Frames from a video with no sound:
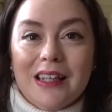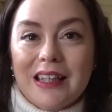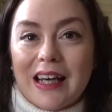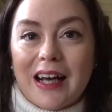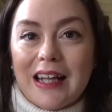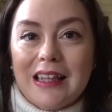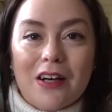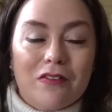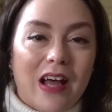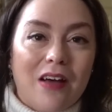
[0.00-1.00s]
that I
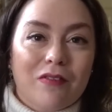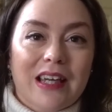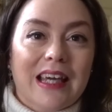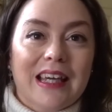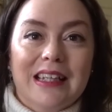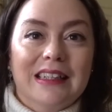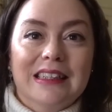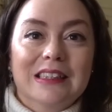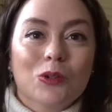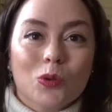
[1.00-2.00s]
love having it in
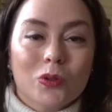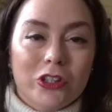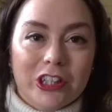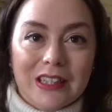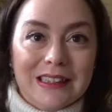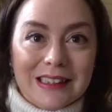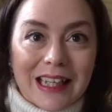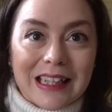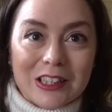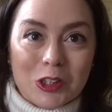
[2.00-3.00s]
this gorgeous
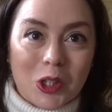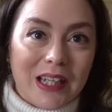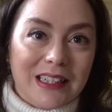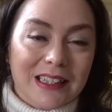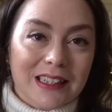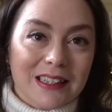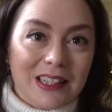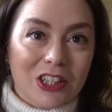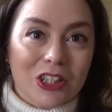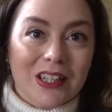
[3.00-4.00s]
illustrated
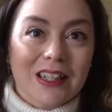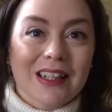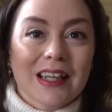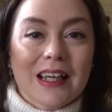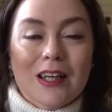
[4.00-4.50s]
edition.